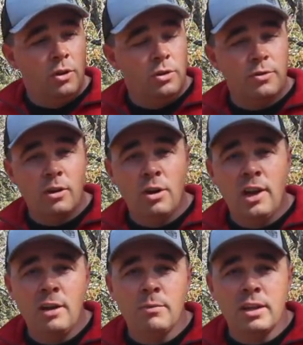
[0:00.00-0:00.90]
you're throwing
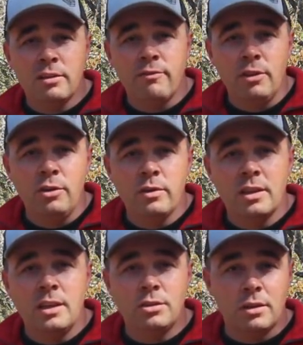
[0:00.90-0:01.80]
up and get the flu and
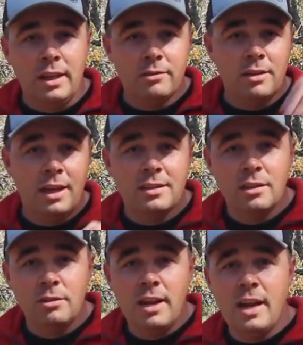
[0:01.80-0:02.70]
things, your electrolytes
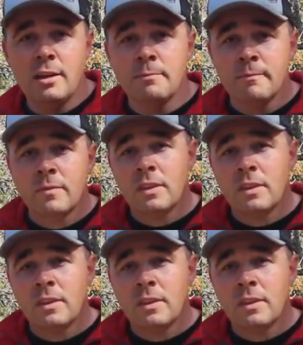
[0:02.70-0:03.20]
go down.